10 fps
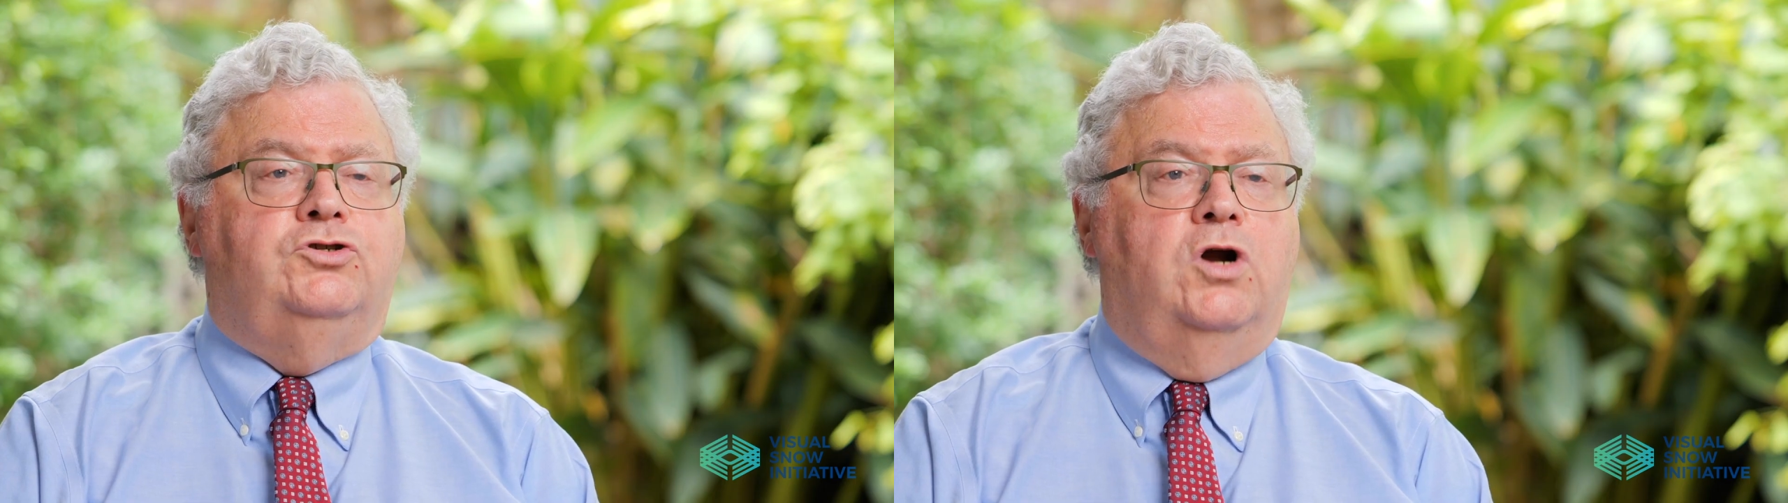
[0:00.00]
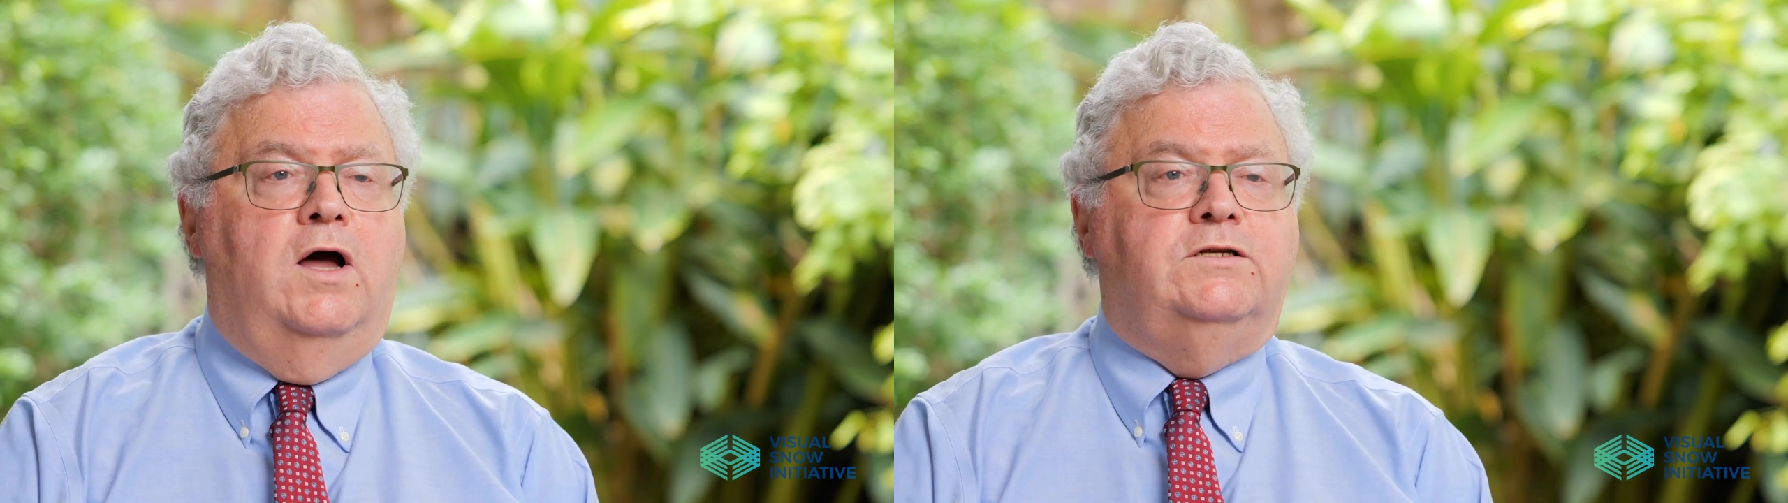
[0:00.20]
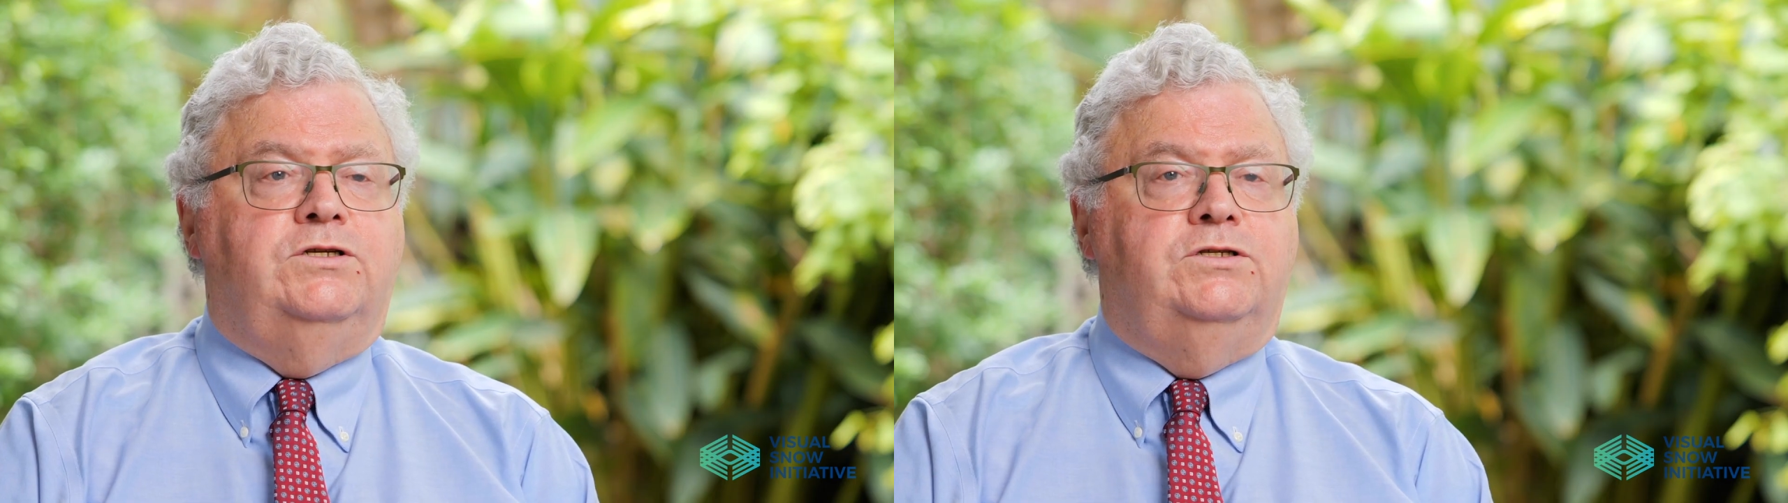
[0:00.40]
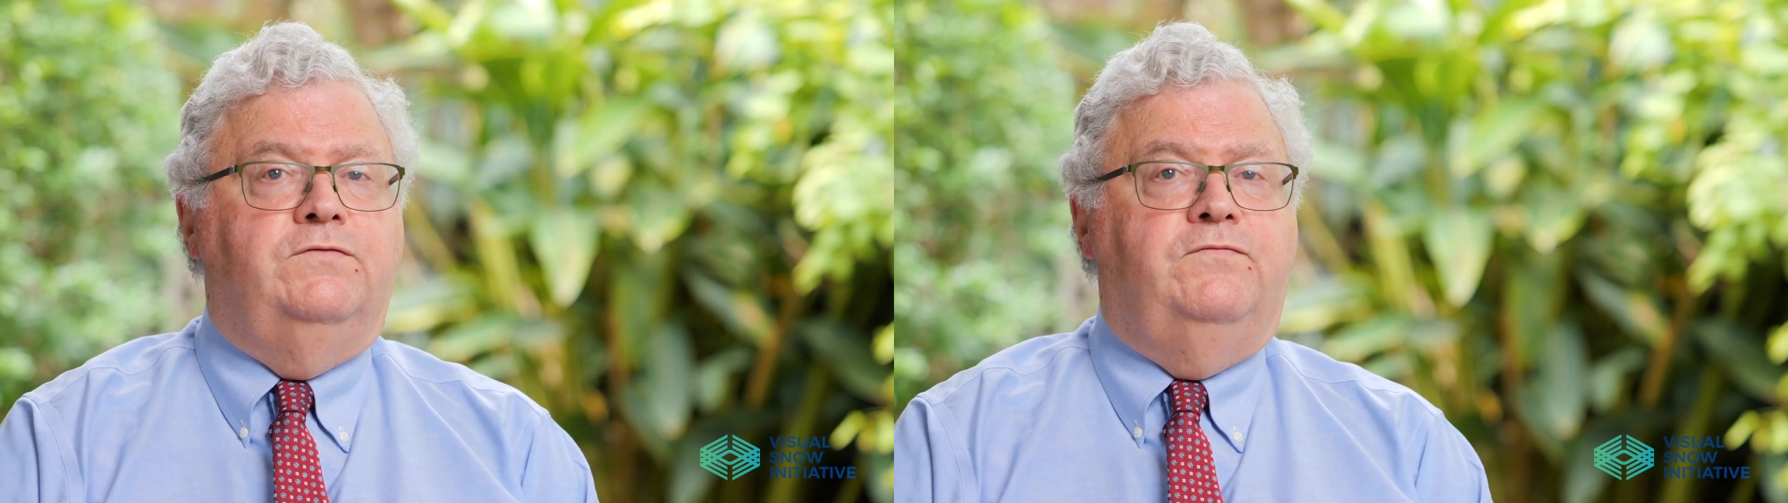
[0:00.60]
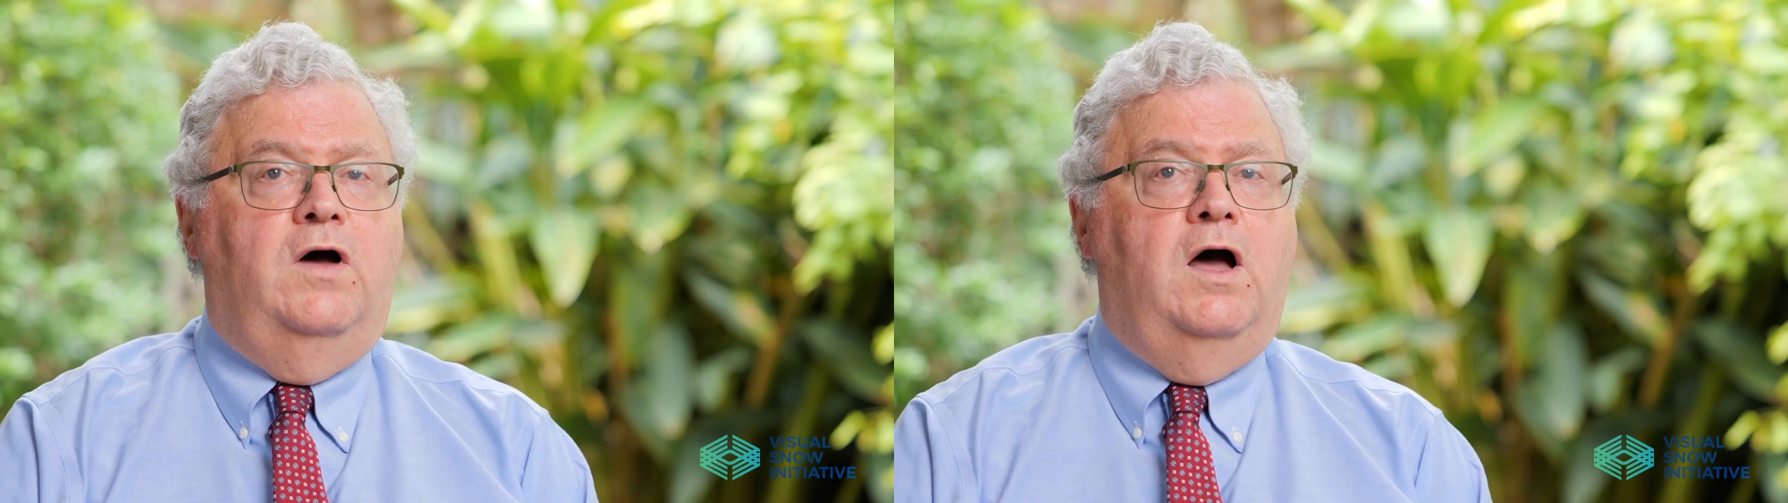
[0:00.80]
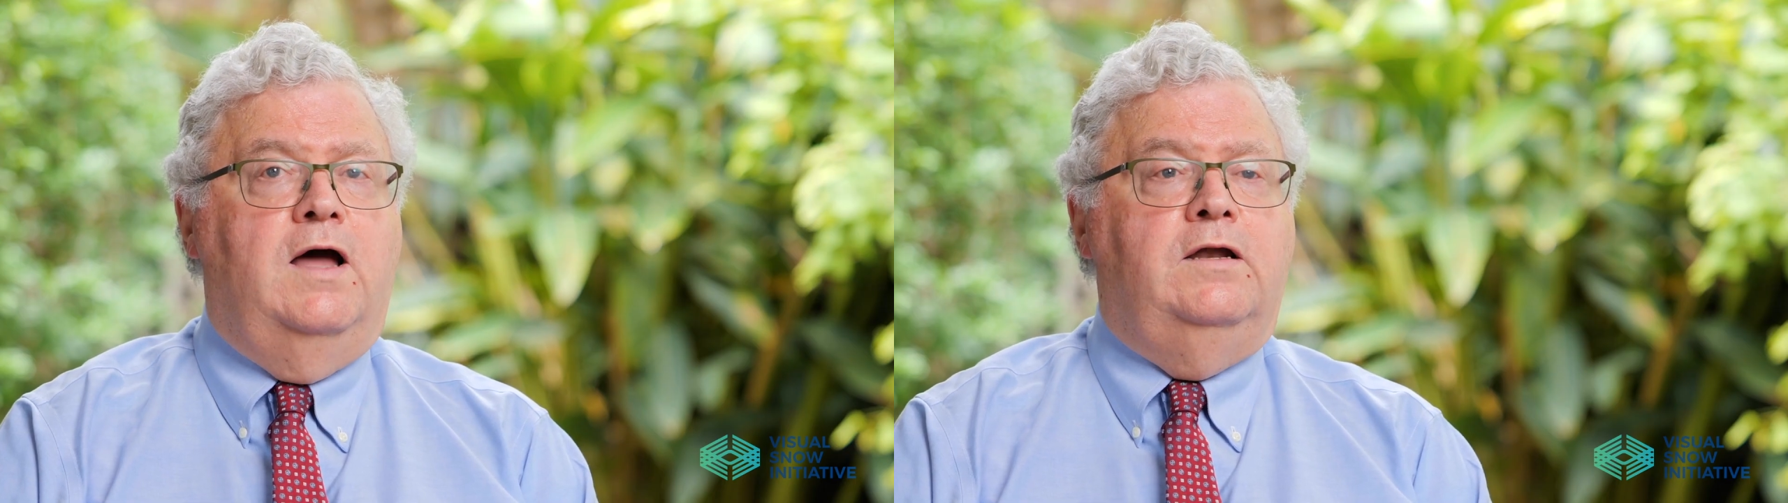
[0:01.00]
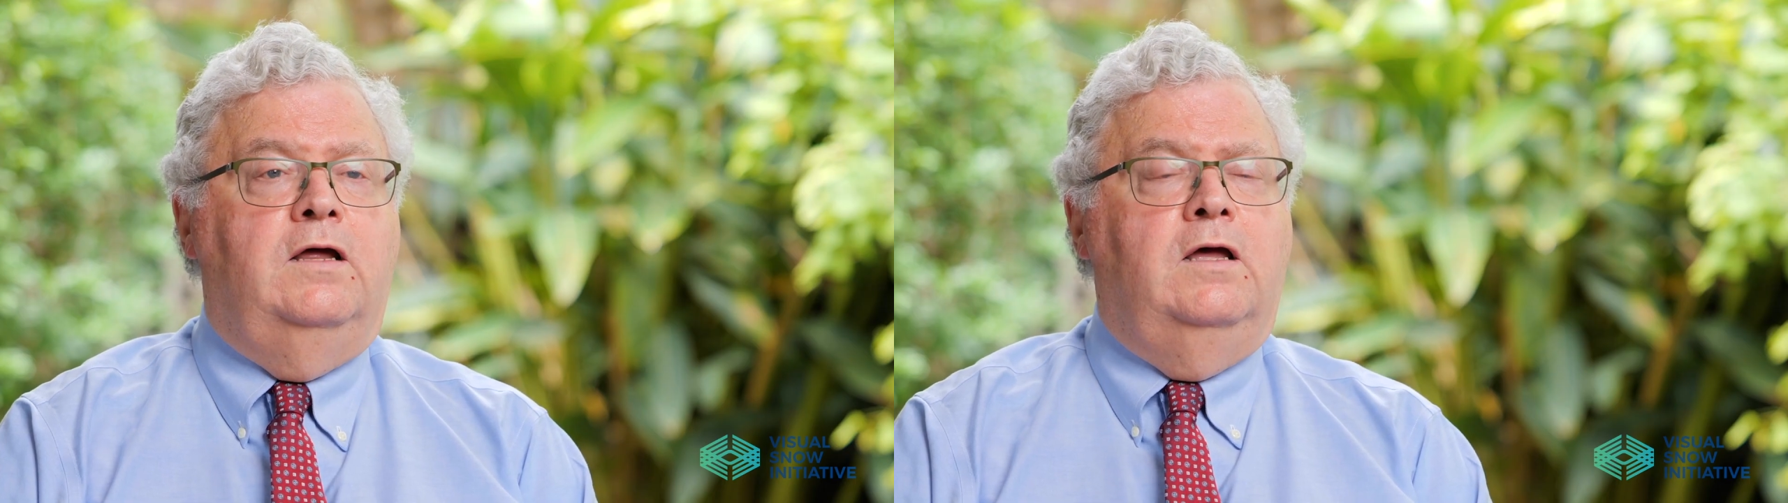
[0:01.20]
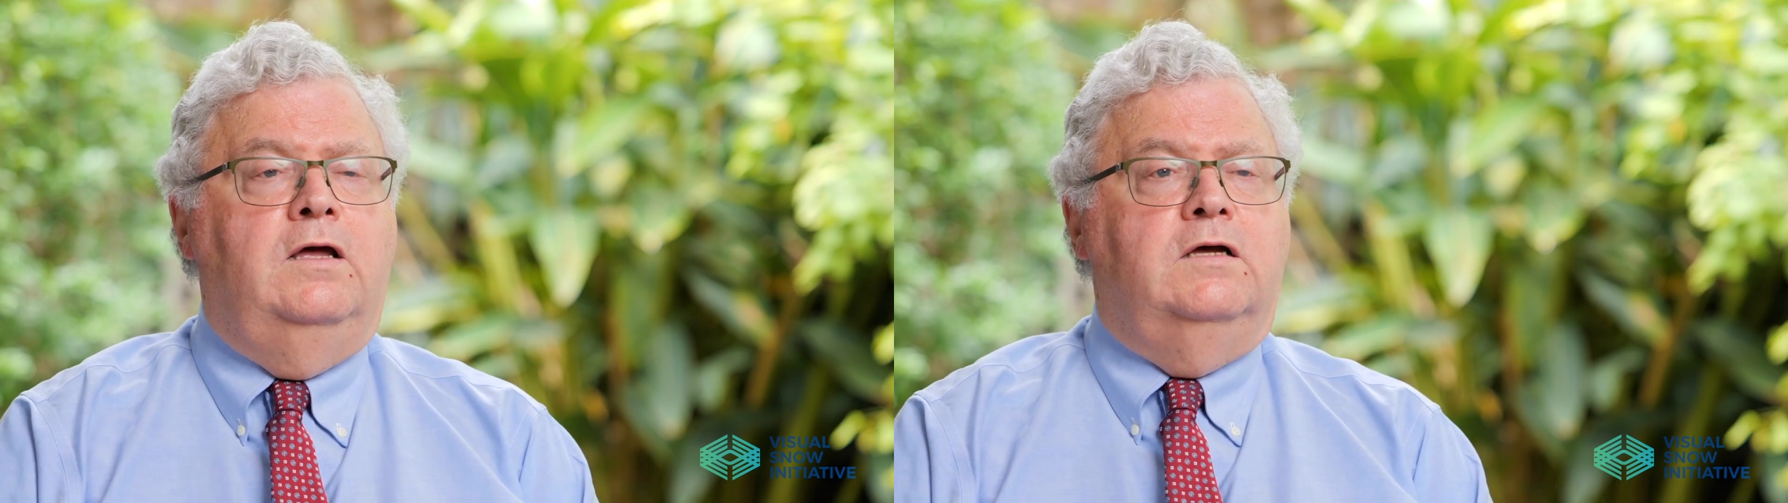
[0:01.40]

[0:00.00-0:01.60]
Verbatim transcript: trying to define